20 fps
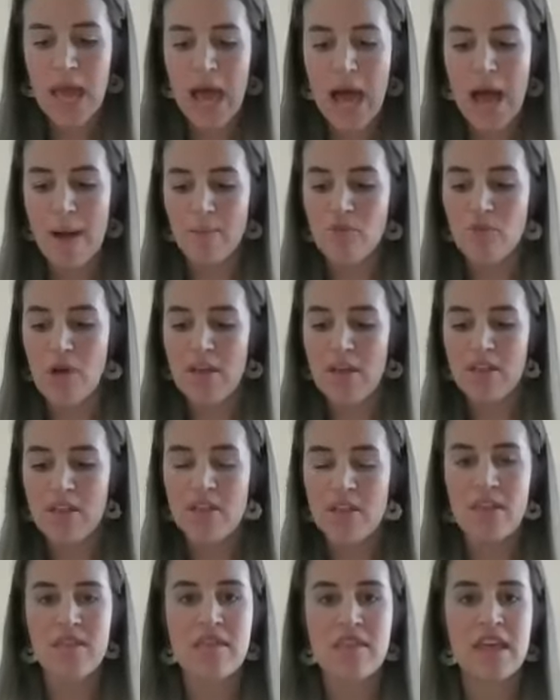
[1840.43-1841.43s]
Um, rather
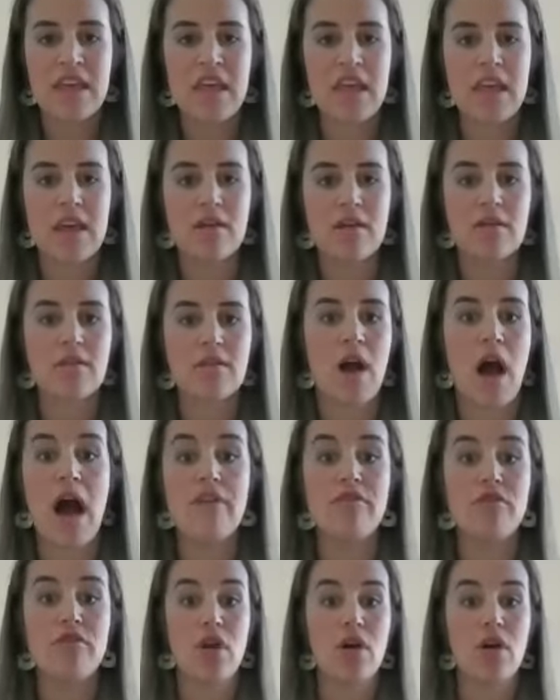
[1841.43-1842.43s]
than thinking,
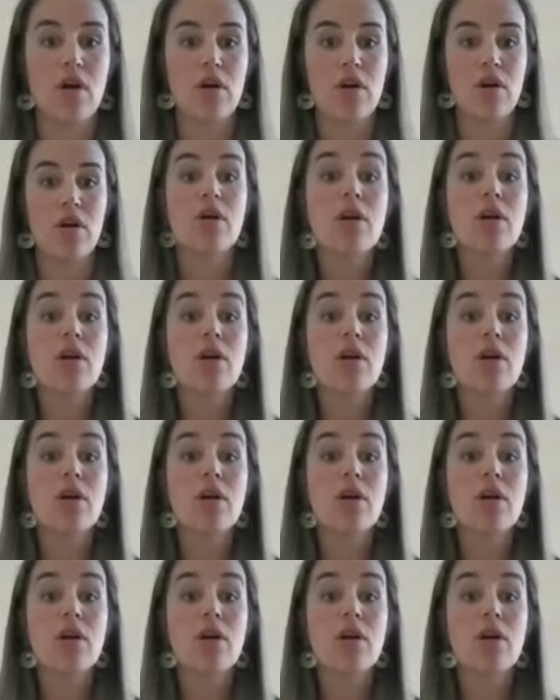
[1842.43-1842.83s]
I've, I've,